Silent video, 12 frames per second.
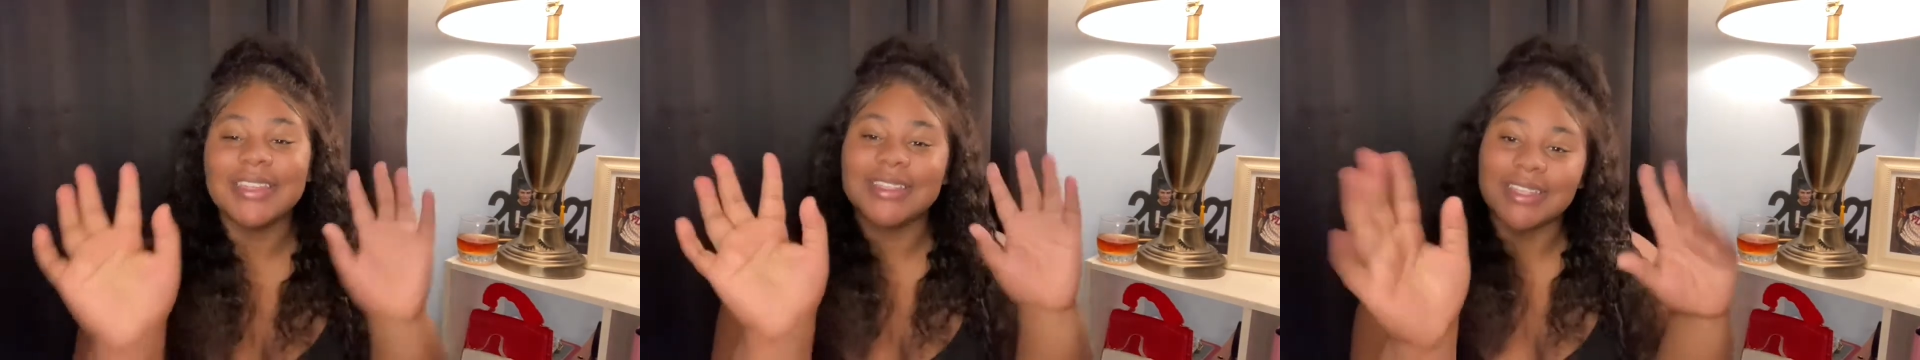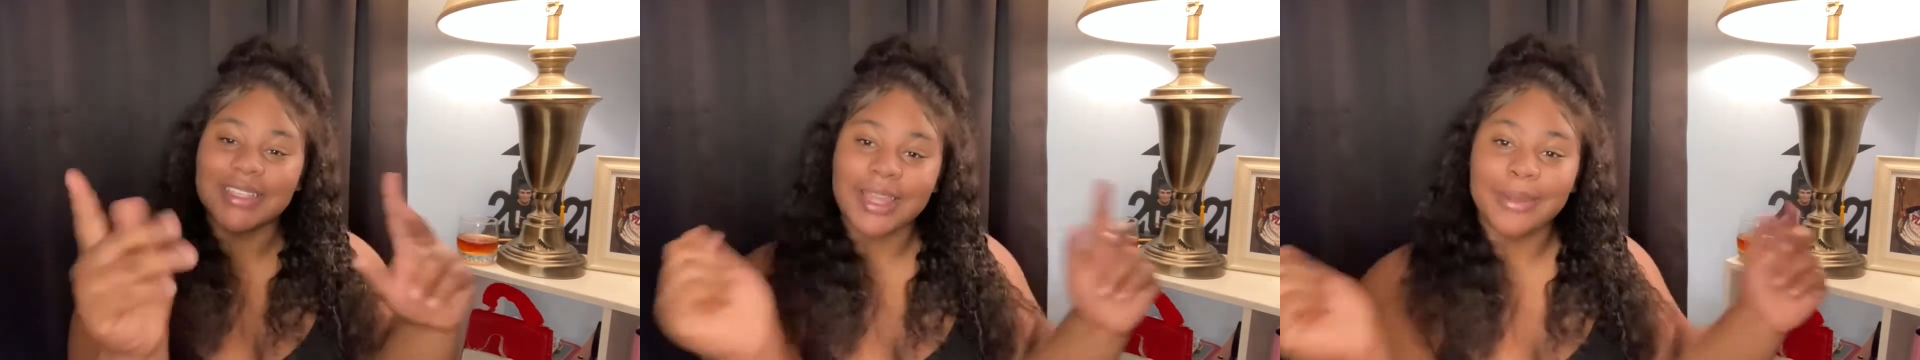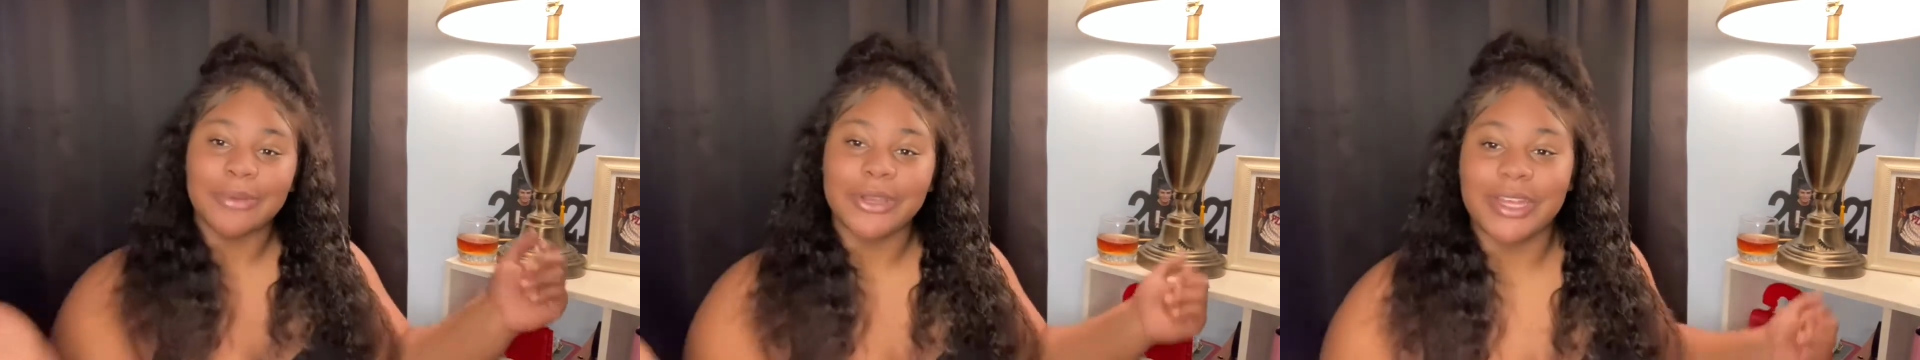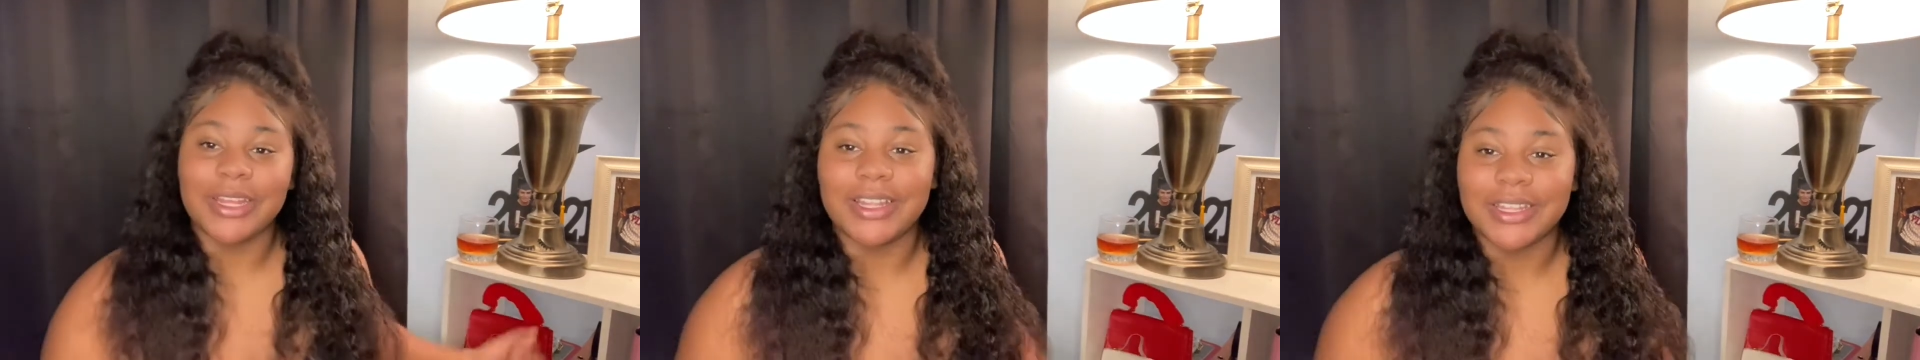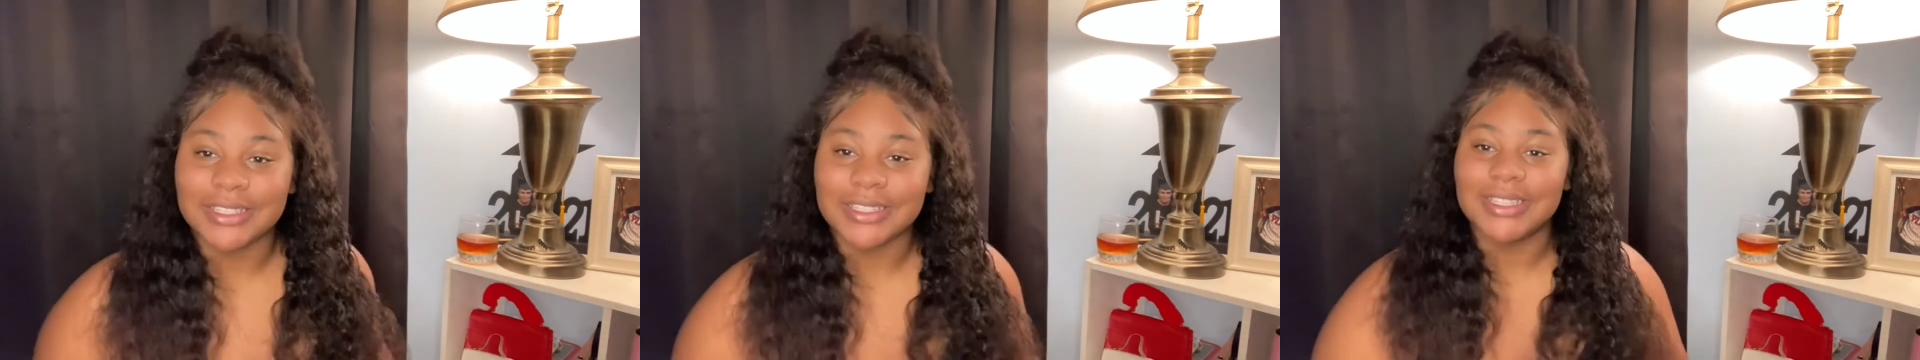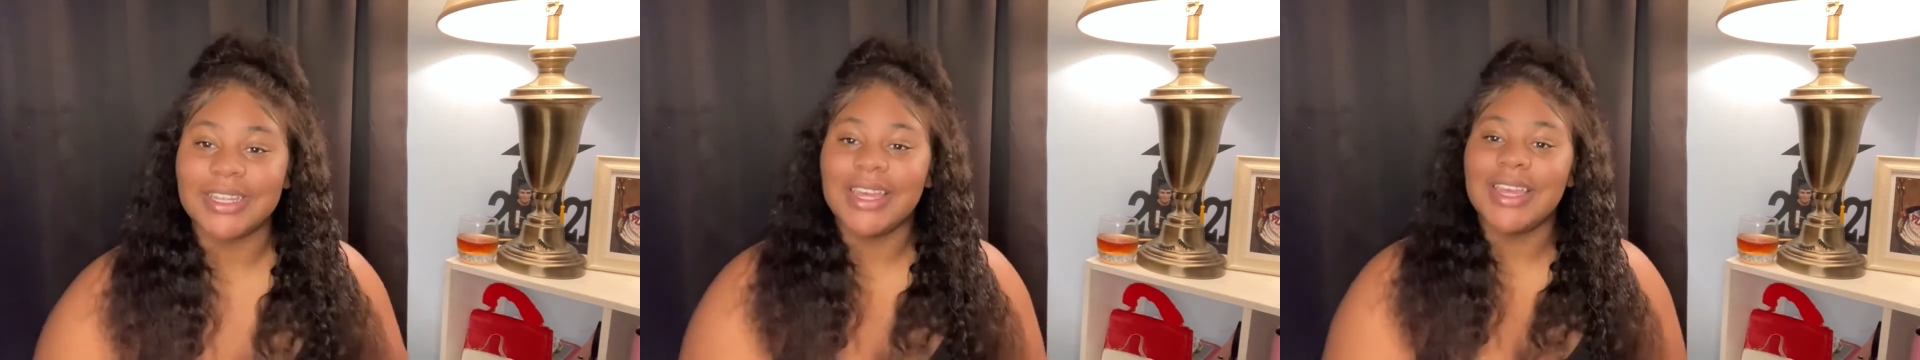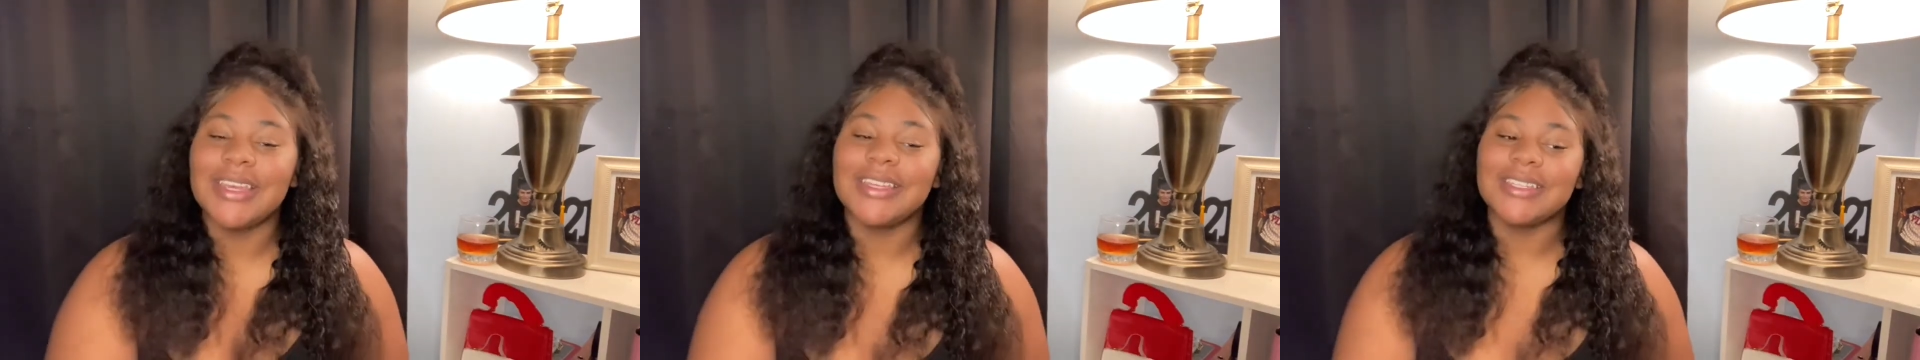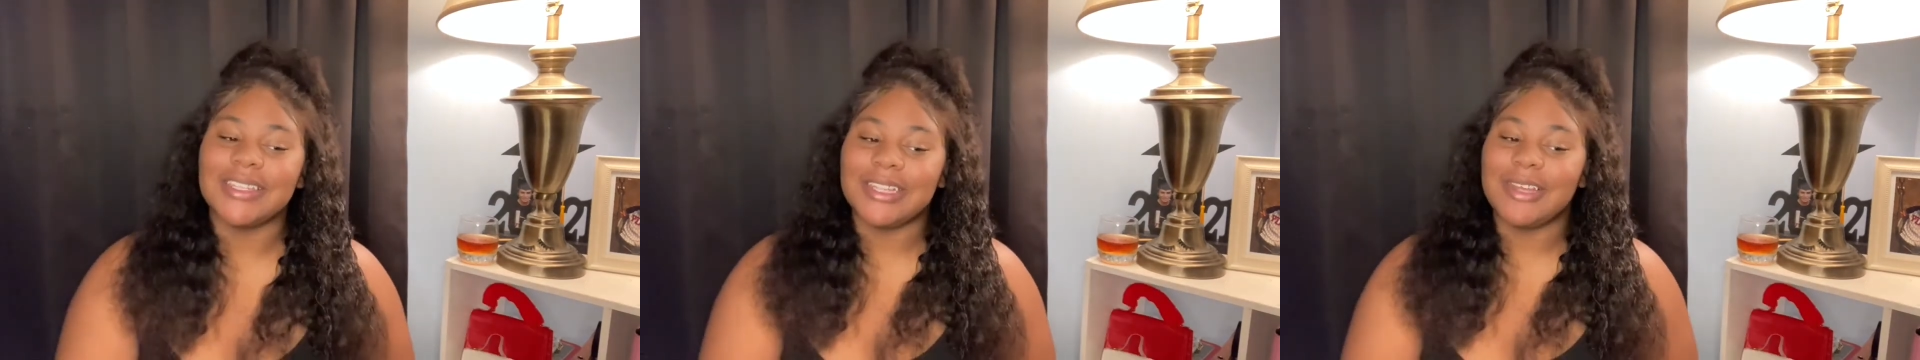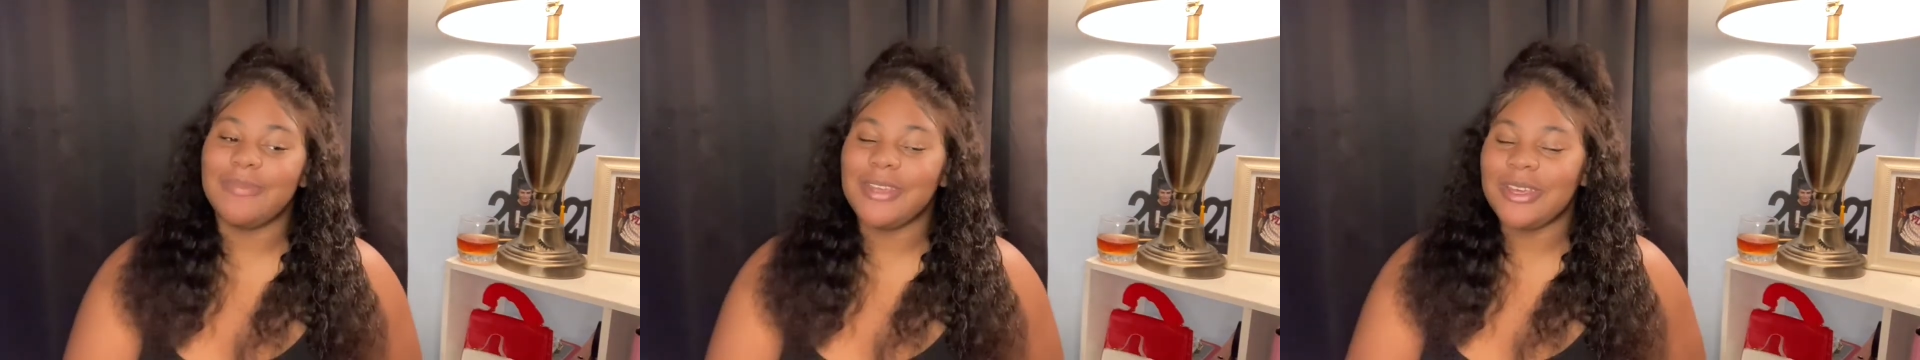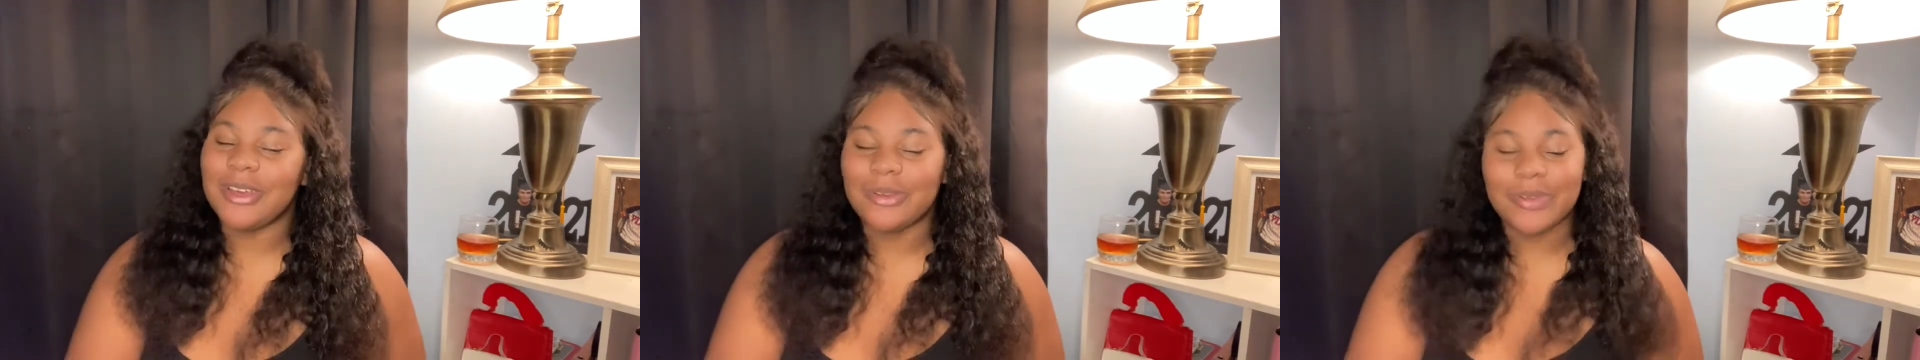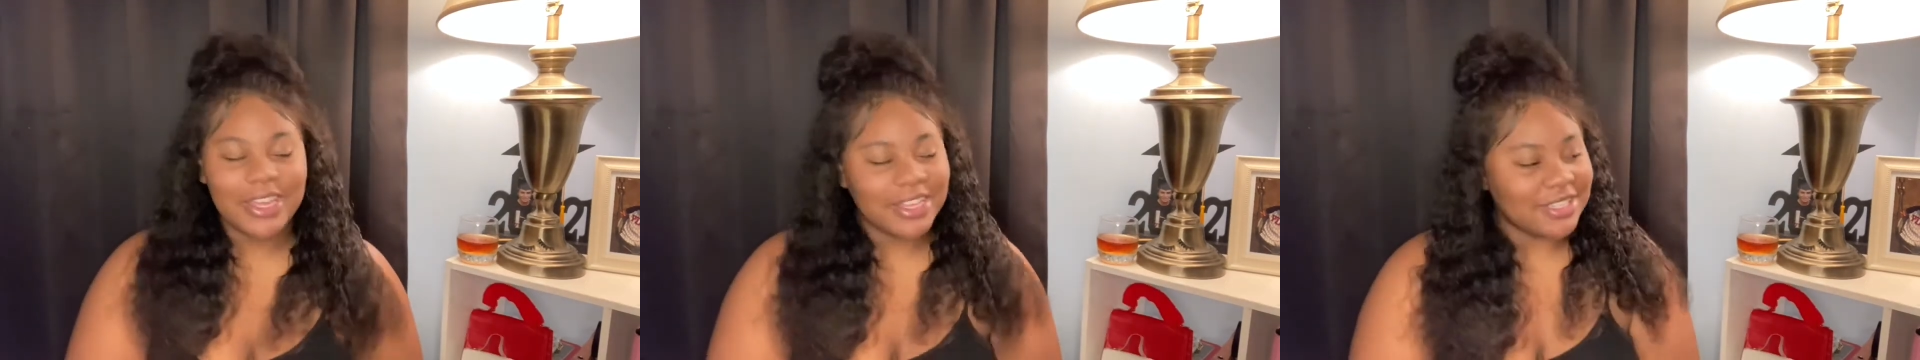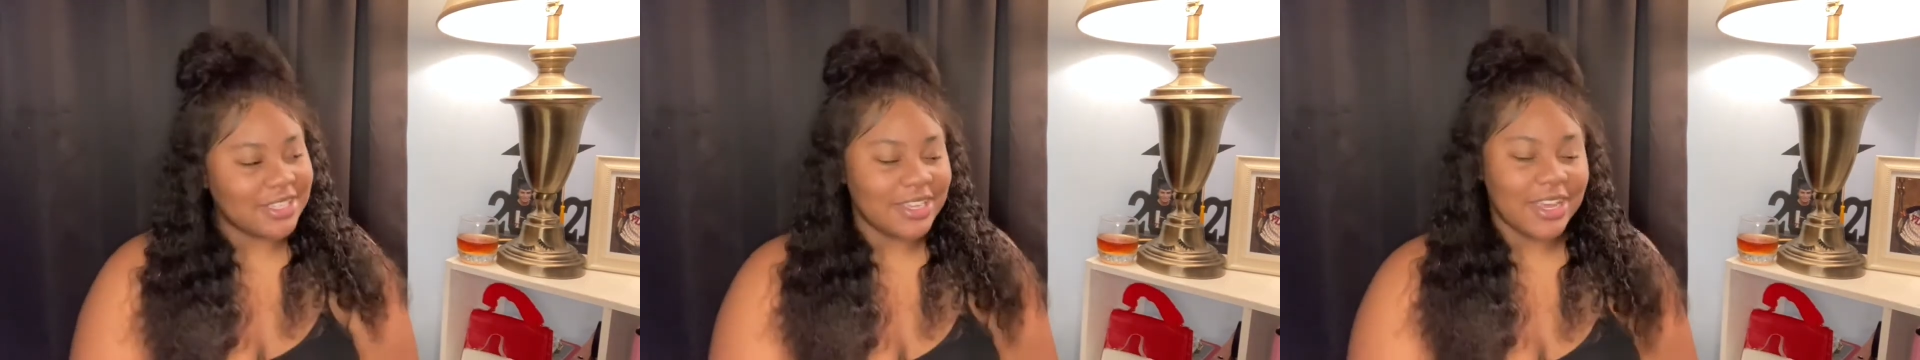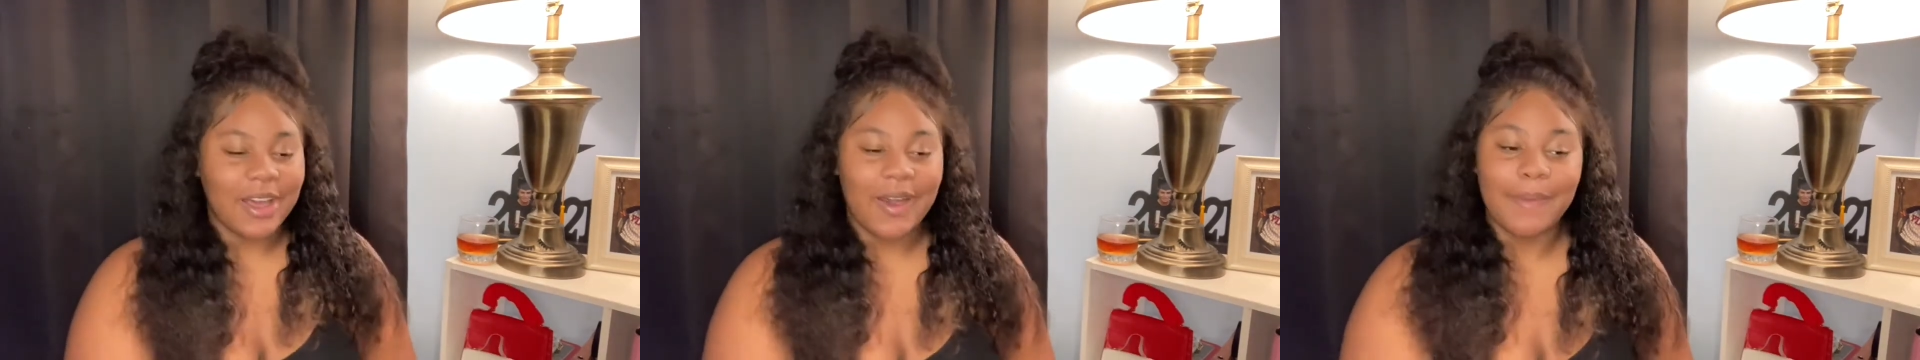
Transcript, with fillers: Celebrity Edition. So let me go ahead and tell y'all,